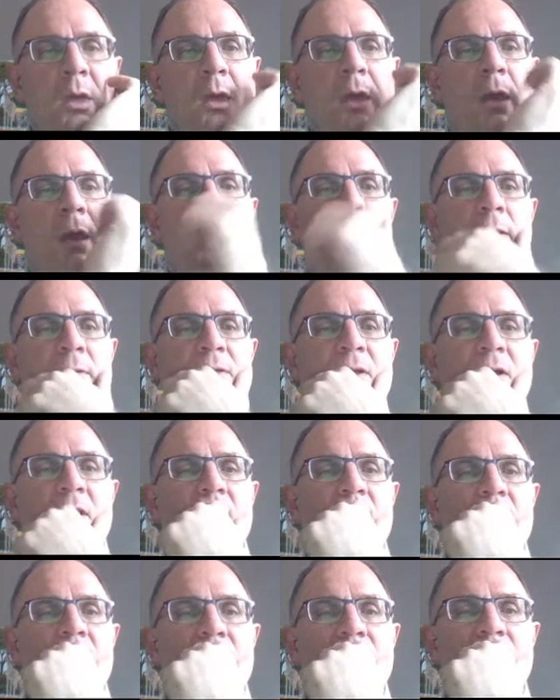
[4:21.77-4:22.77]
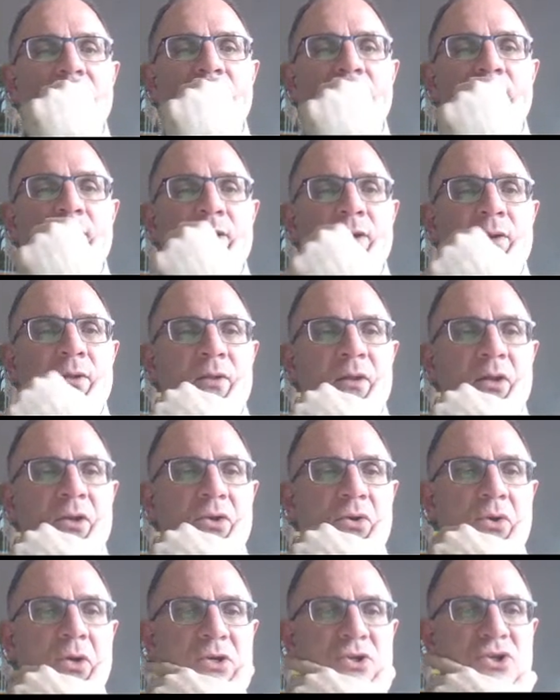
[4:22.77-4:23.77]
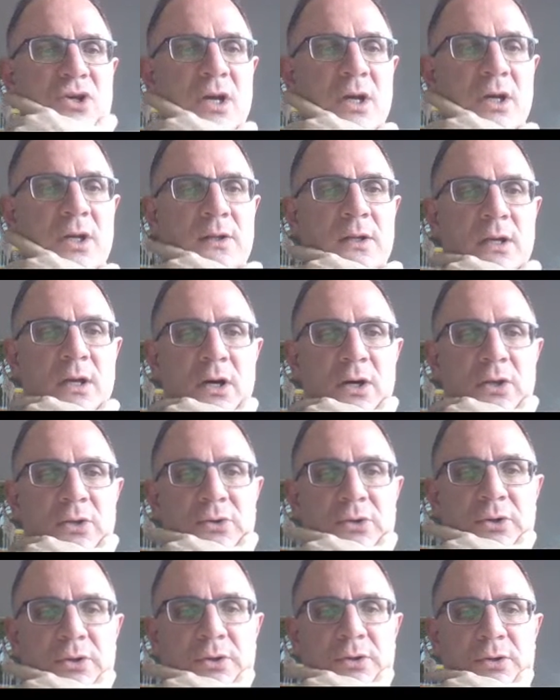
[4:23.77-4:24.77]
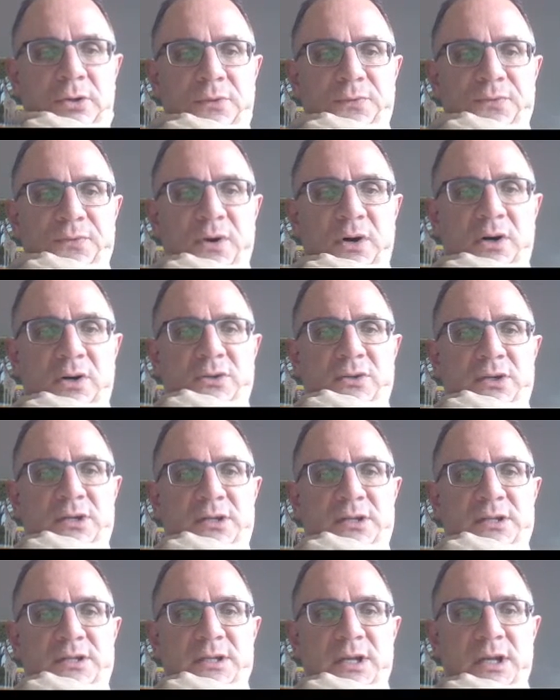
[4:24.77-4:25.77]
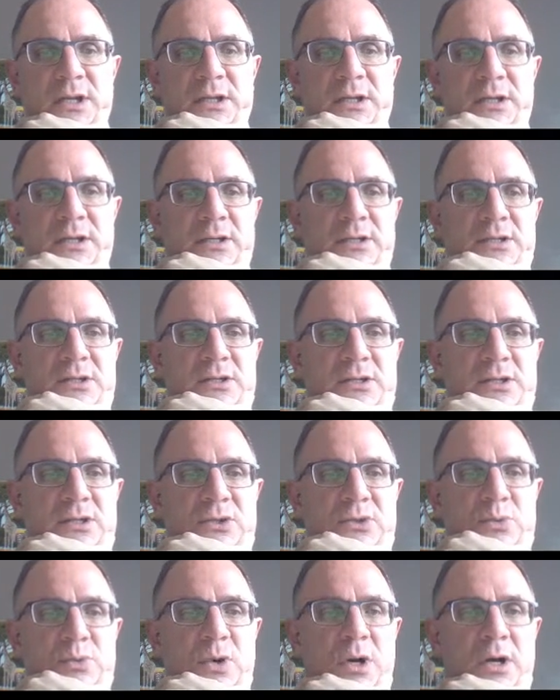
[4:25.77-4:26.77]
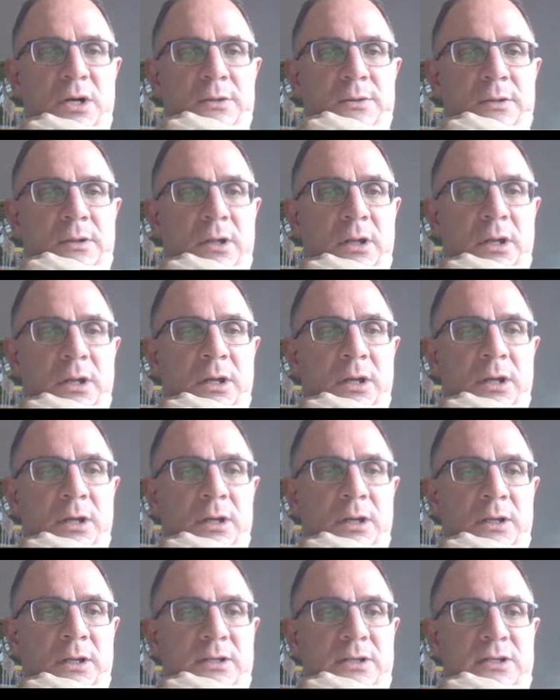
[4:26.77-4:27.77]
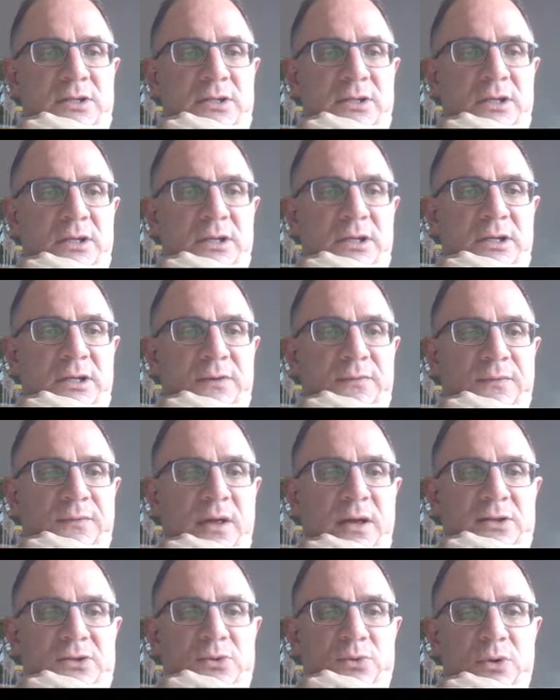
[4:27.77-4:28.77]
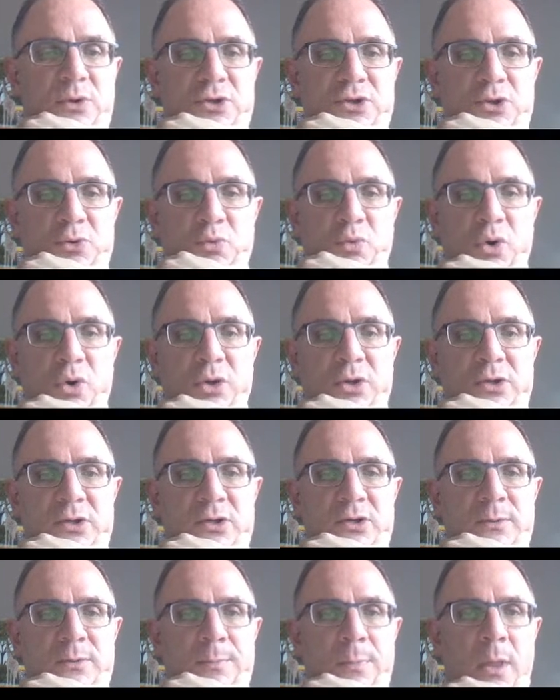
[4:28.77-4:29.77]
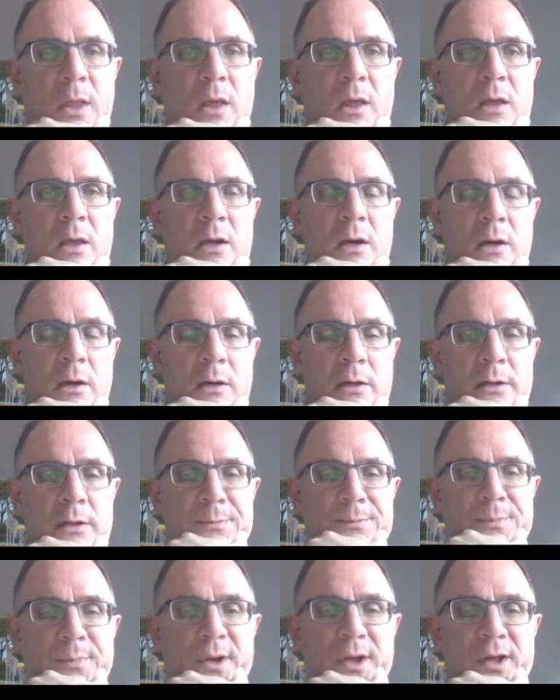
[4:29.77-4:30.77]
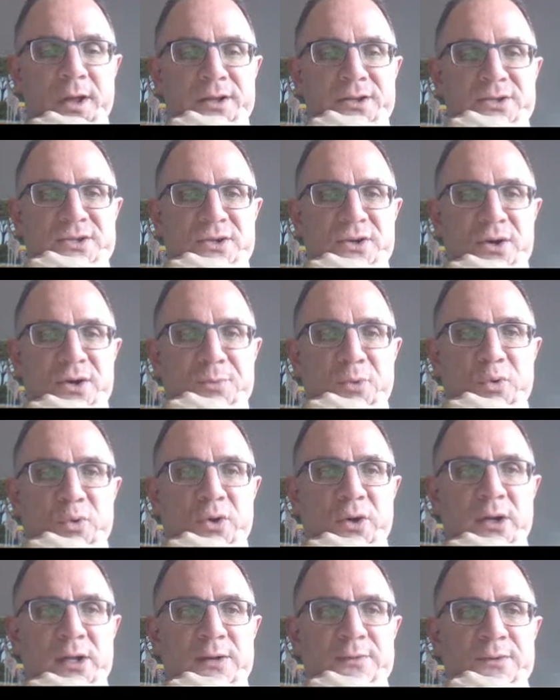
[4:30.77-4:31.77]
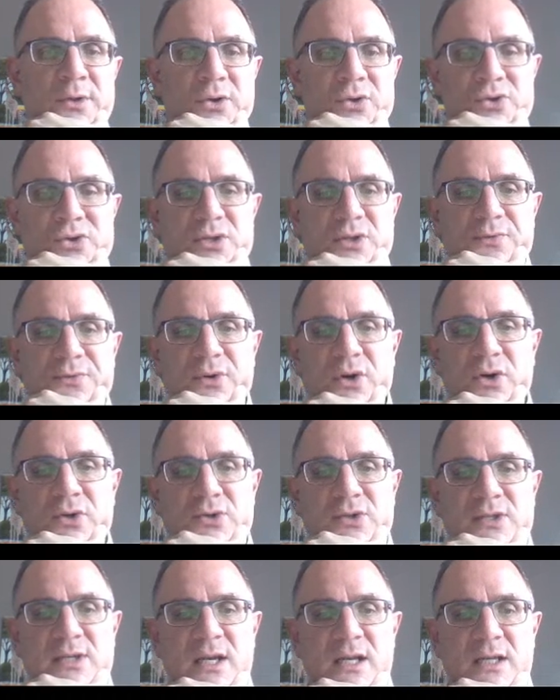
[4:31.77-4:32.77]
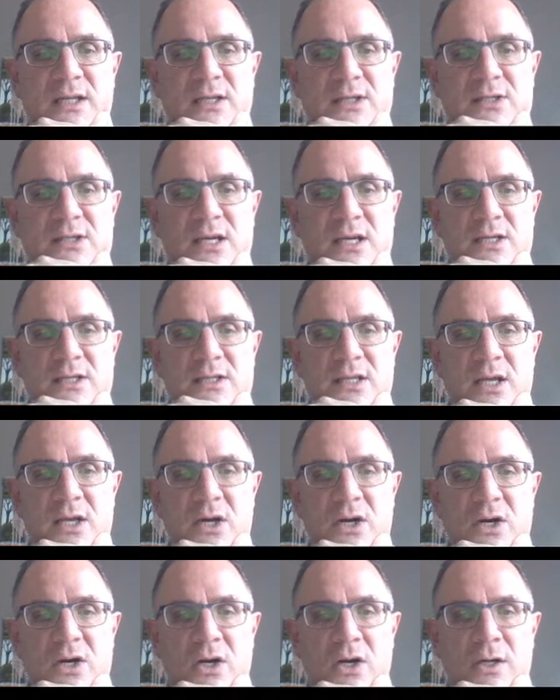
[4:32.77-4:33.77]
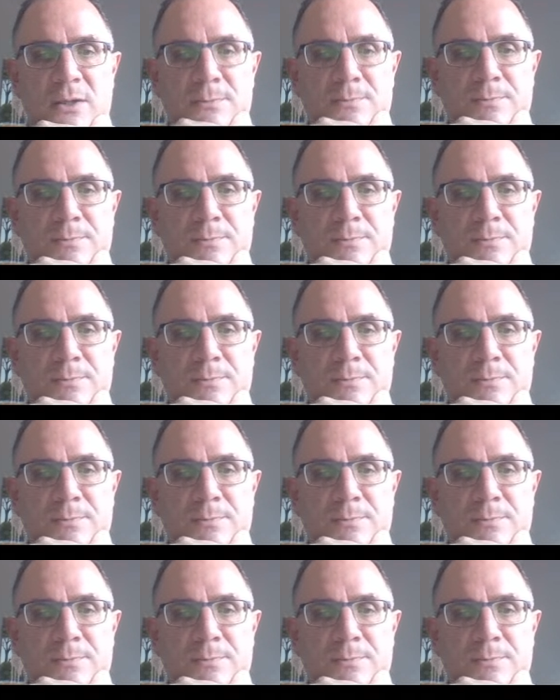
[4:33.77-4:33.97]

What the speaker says: And then you can check the other default settings as well to see if that's what you want. And so I'm going to leave those default settings as they are.